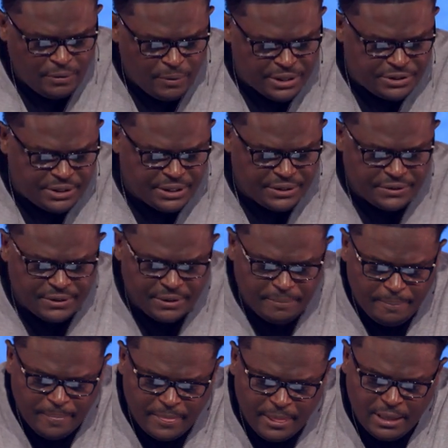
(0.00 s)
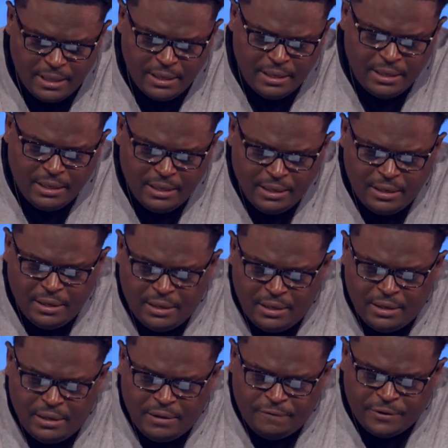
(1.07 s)
Watch this.
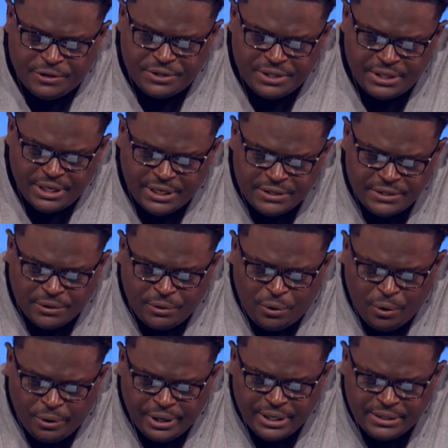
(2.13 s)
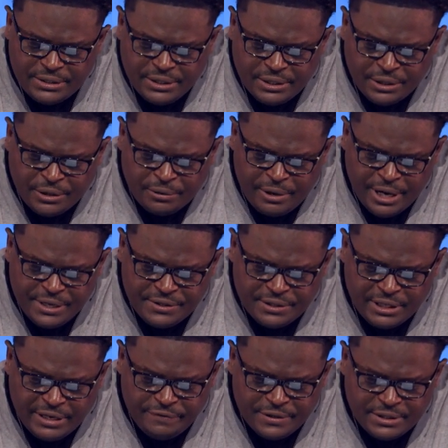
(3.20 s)
Verse 6, according to the grace
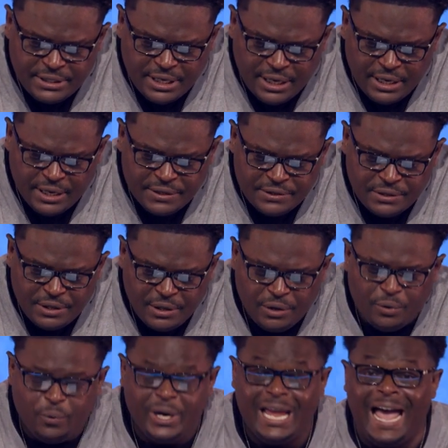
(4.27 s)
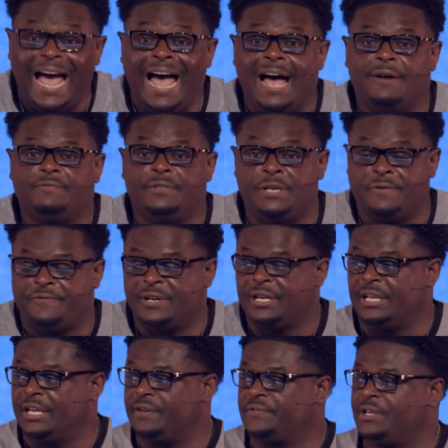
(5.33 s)
given to us, We have different
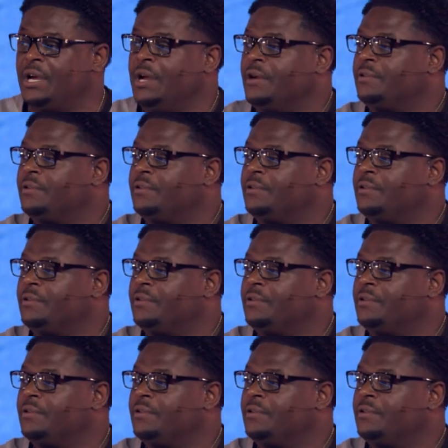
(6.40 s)
gifts.